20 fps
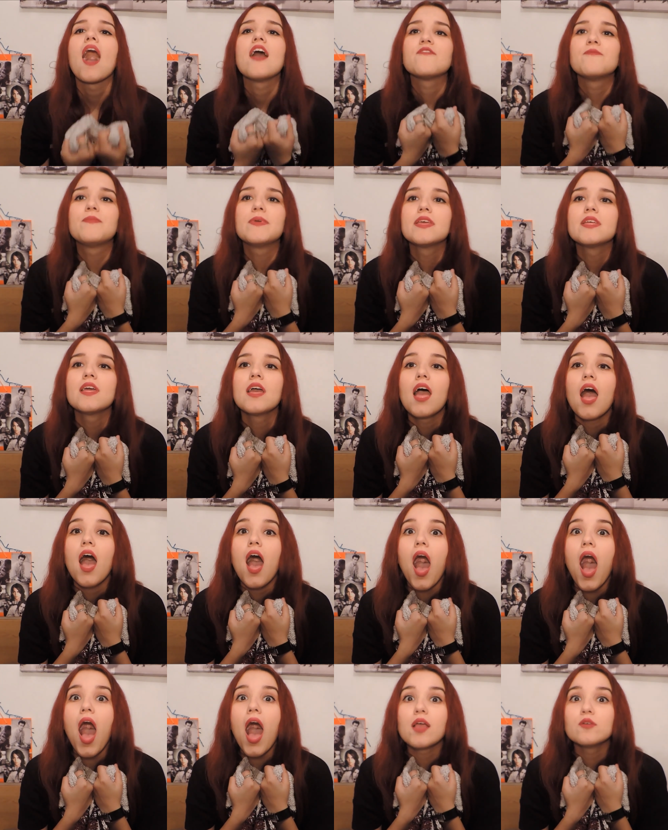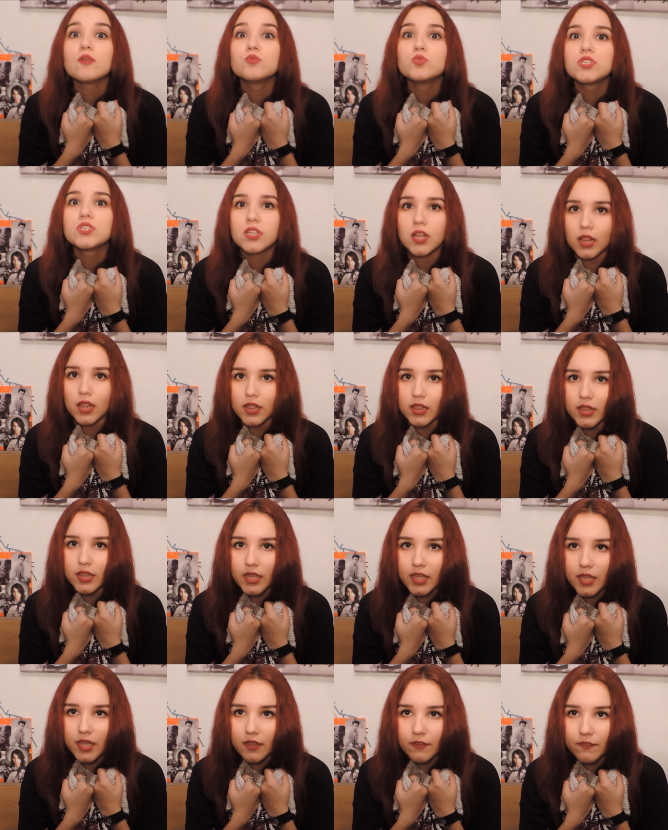I've been I would
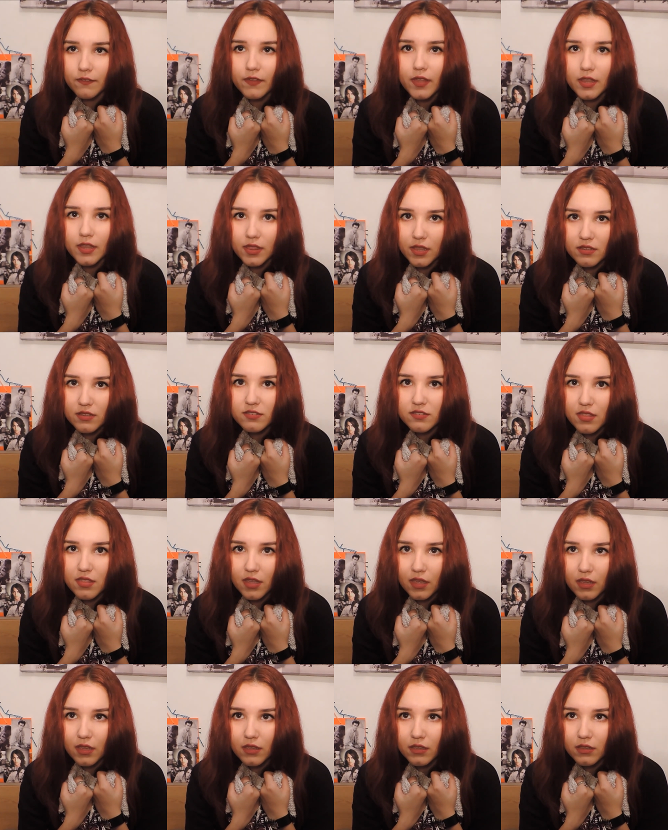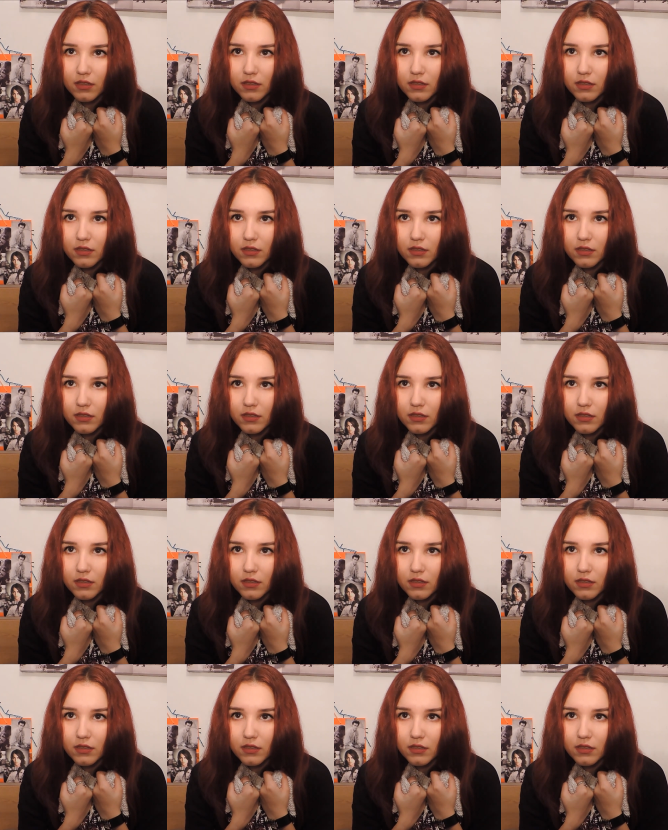live in this thing.